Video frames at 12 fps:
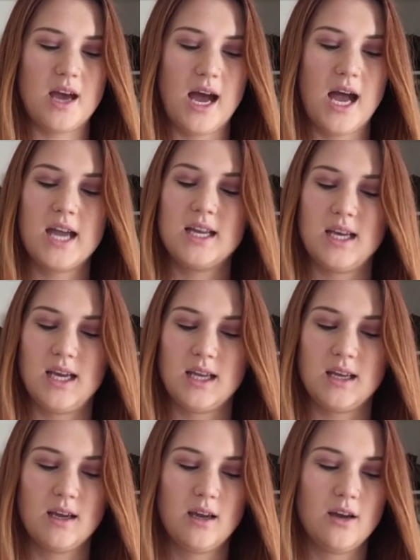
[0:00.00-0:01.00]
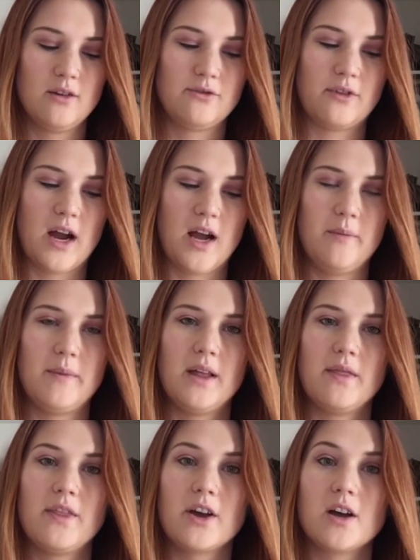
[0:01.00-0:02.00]
hiding from
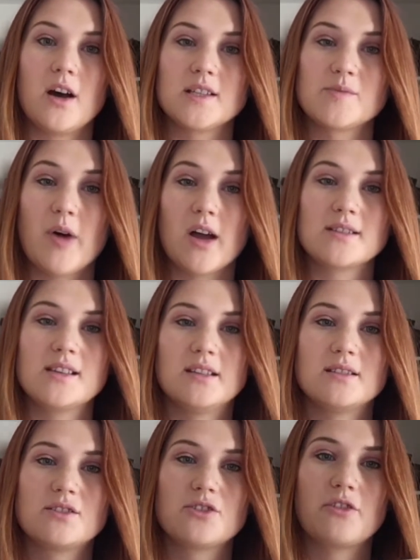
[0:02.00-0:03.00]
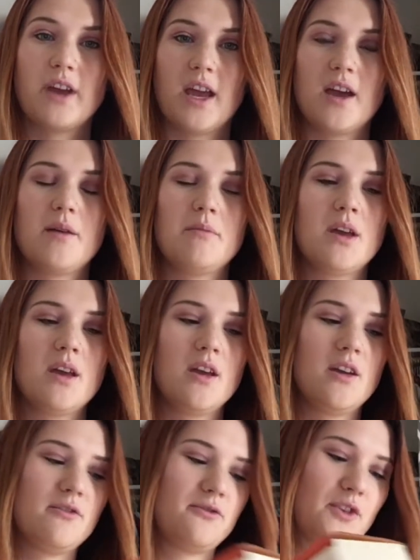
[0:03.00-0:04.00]
the Causebox Instagram
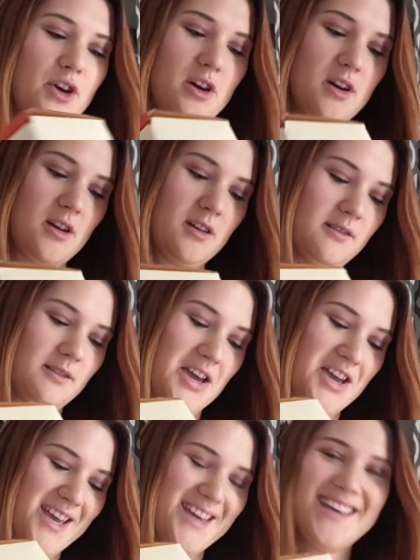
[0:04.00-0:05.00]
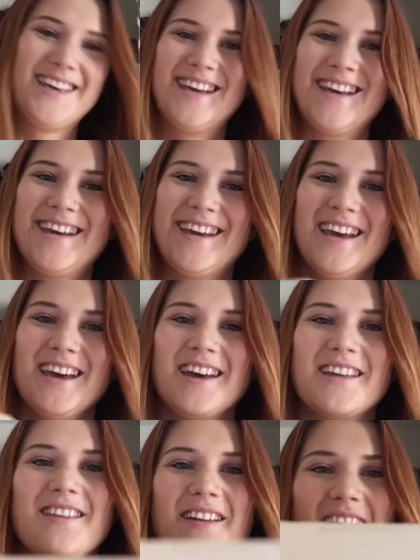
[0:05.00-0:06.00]
for
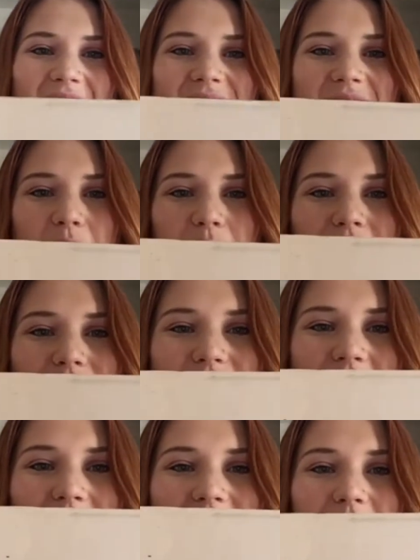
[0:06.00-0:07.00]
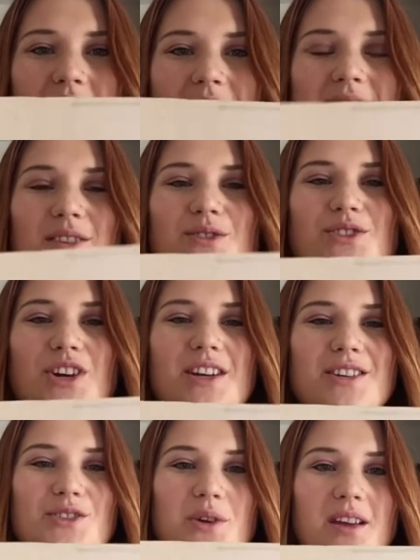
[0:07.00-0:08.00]
the last couple of days because they've
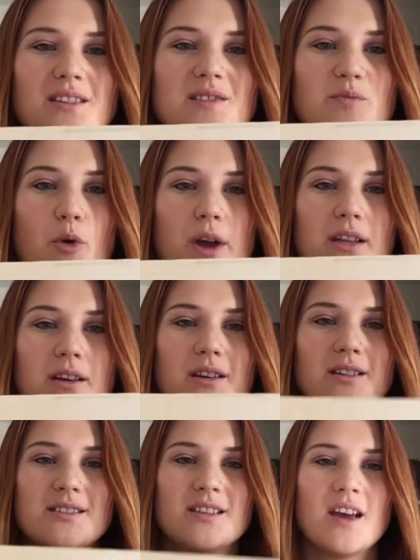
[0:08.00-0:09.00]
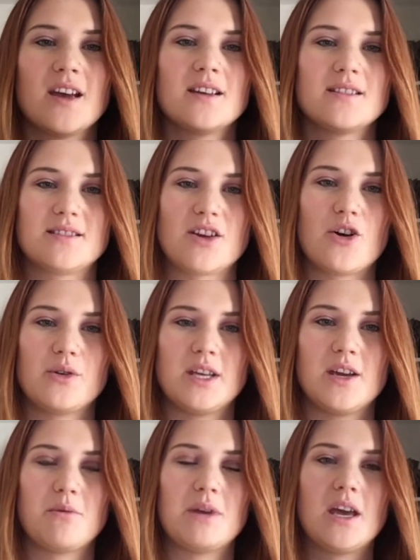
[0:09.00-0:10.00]
started doing spoilers. So
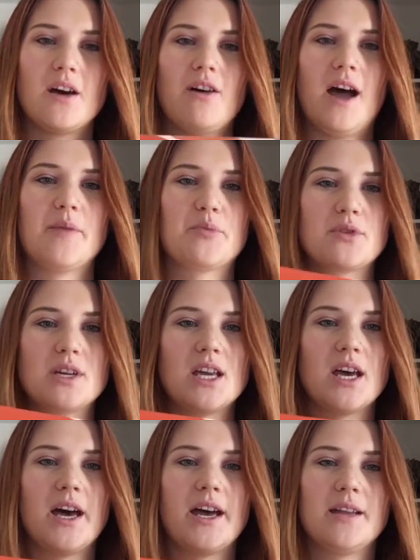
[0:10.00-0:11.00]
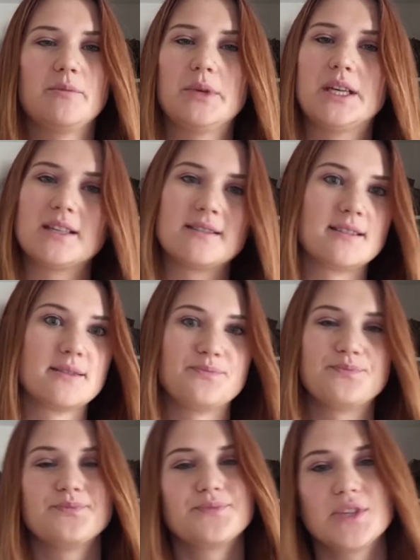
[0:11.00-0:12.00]
here we go. I pre-cut because
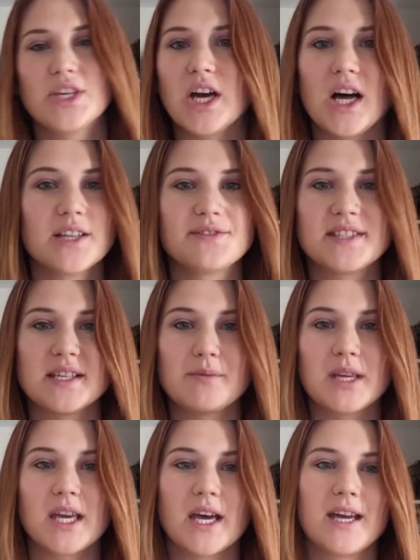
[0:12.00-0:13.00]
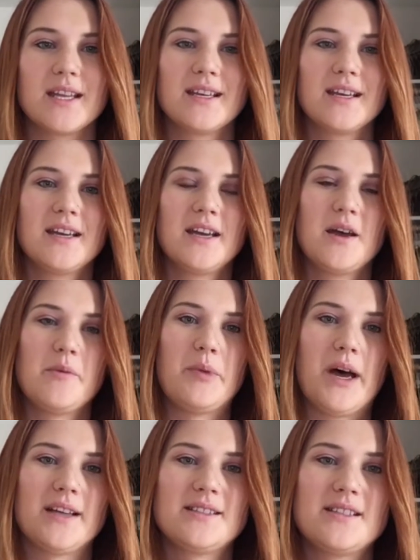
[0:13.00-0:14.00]
y'all have seen me cut.
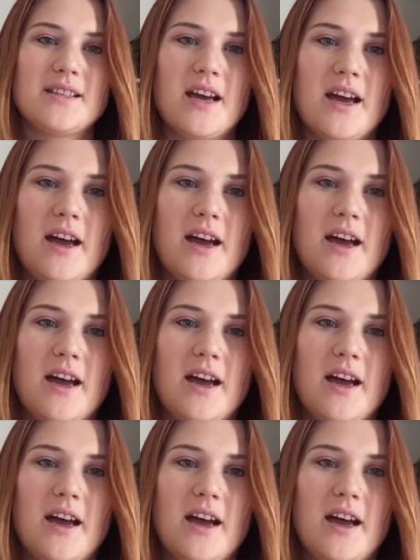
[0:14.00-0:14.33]
But